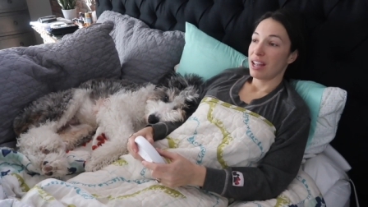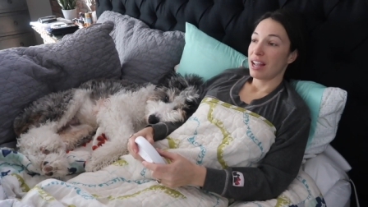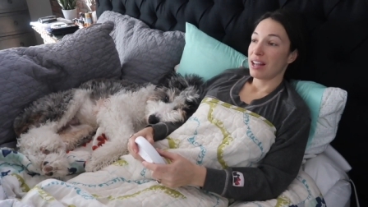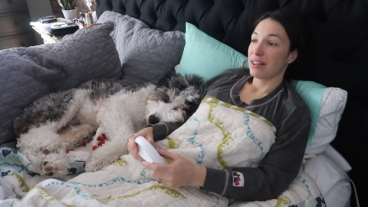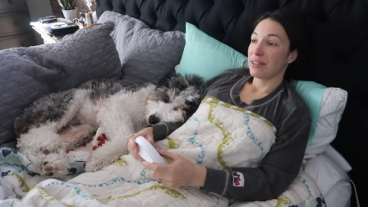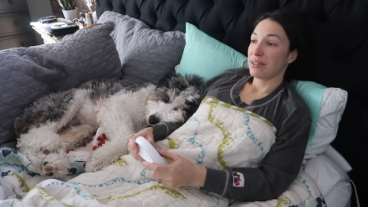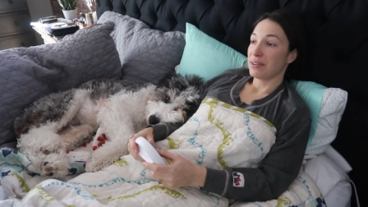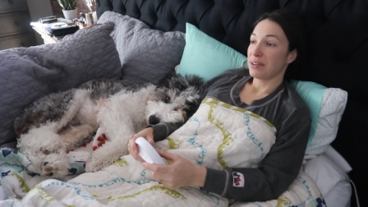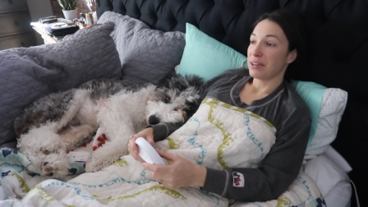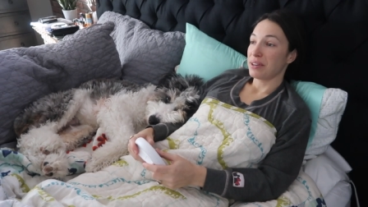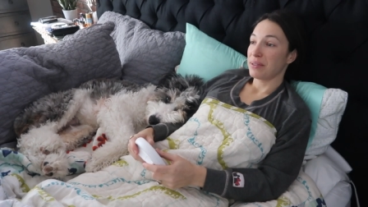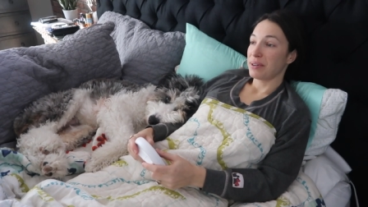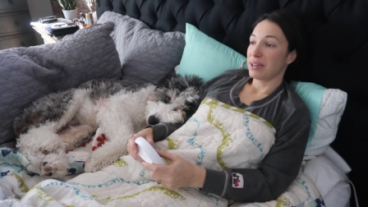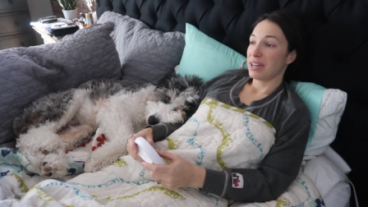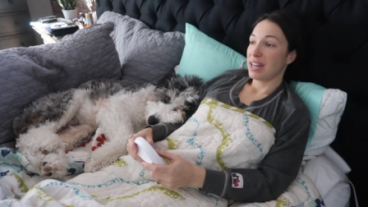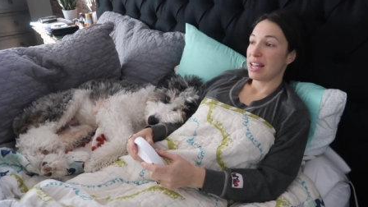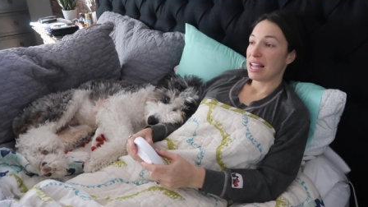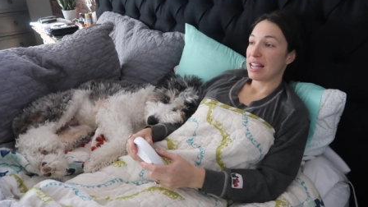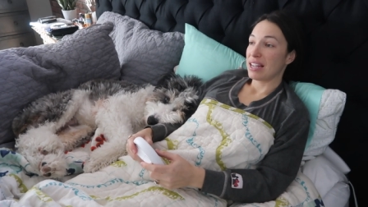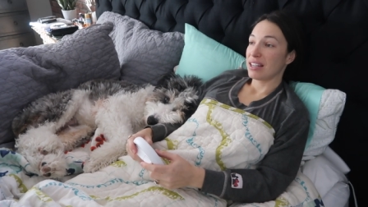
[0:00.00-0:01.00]
and
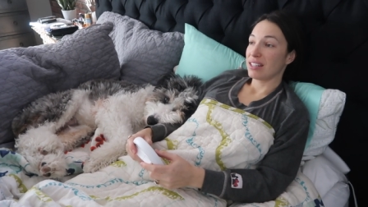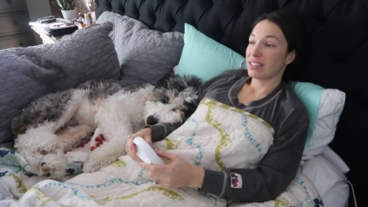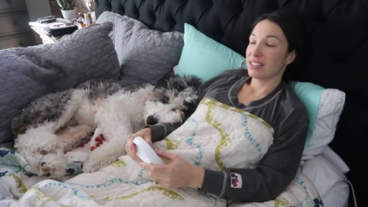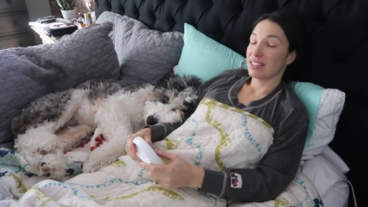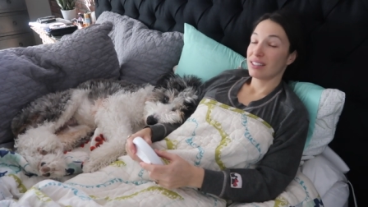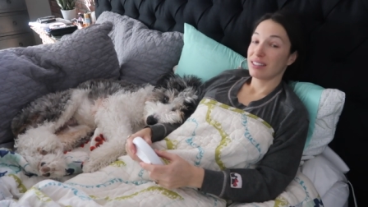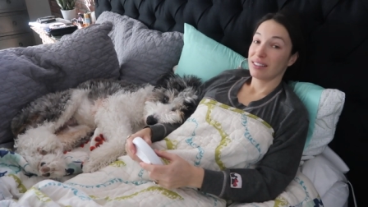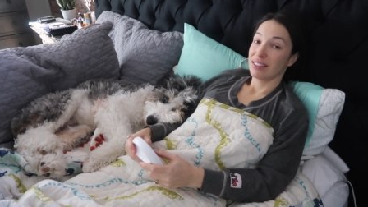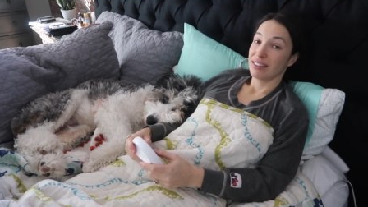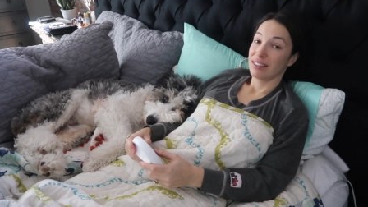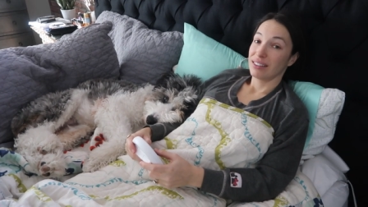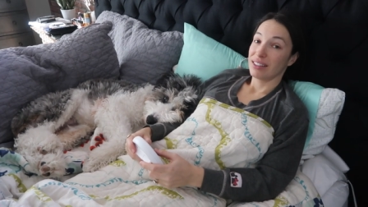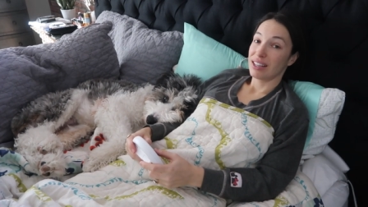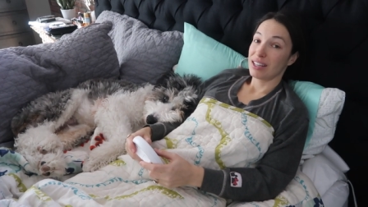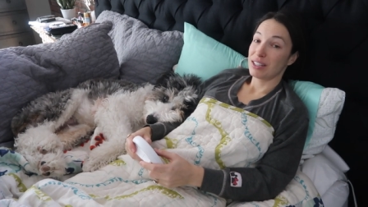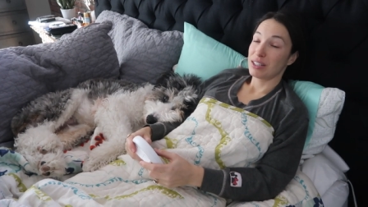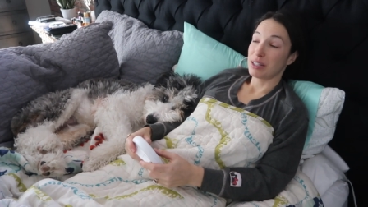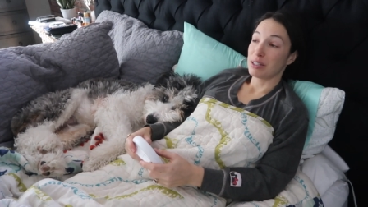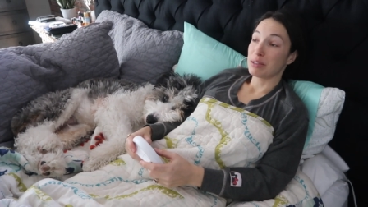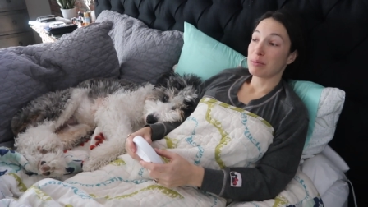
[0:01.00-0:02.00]
31 eggs.
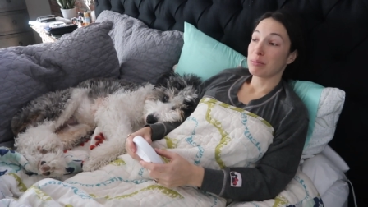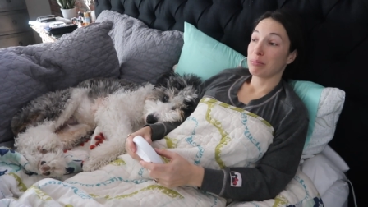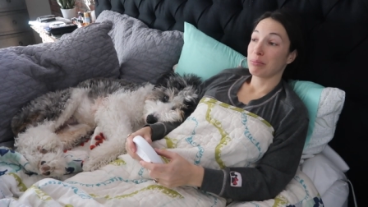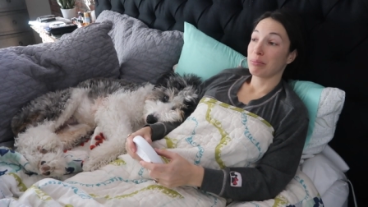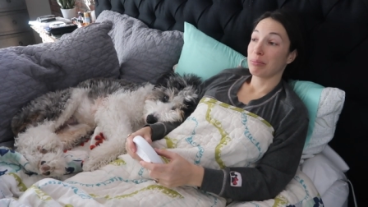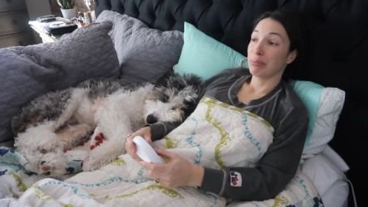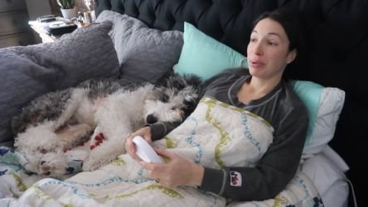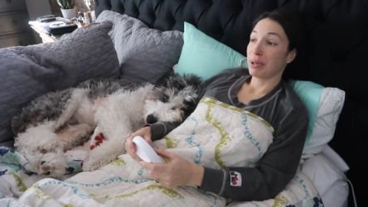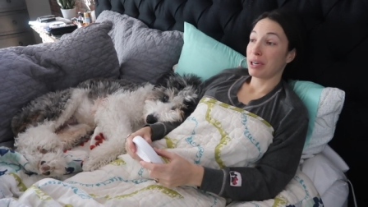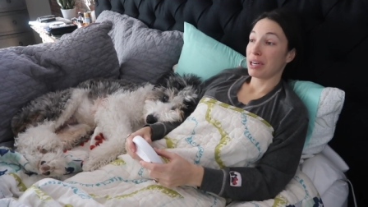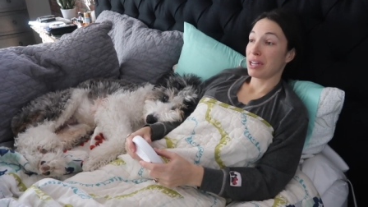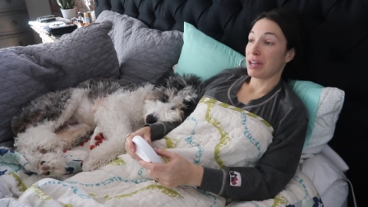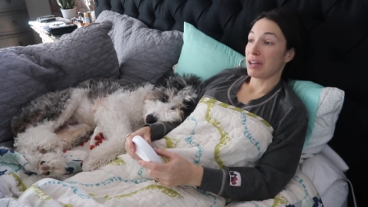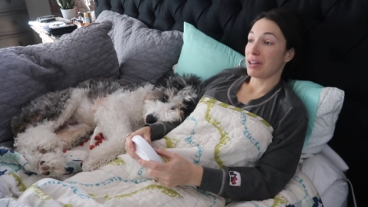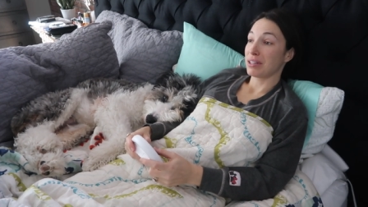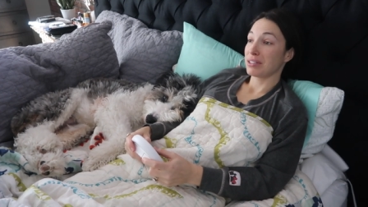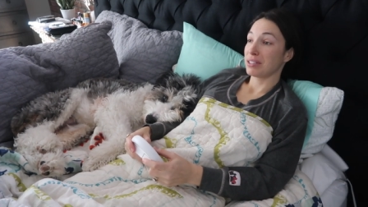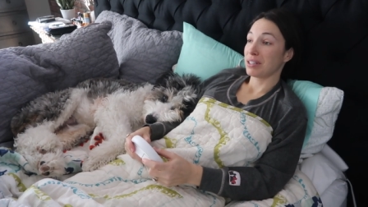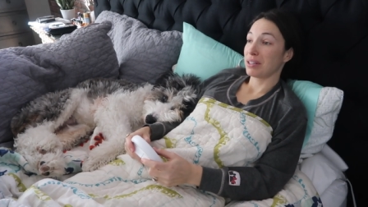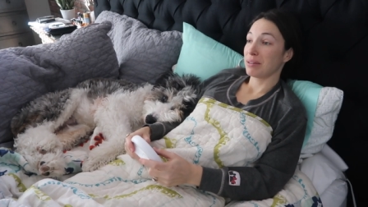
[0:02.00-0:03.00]
That's just pretty
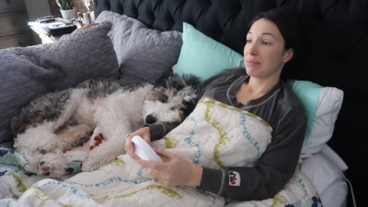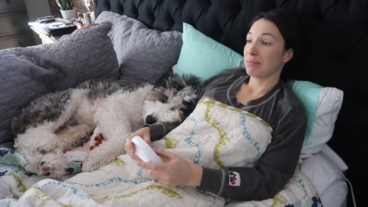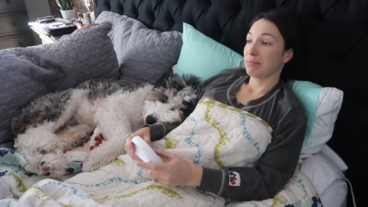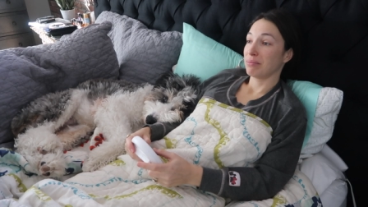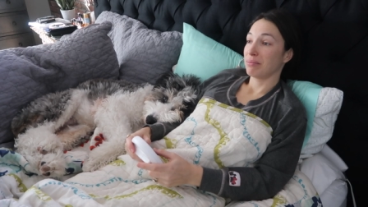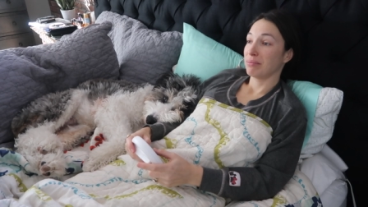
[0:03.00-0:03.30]
awesome.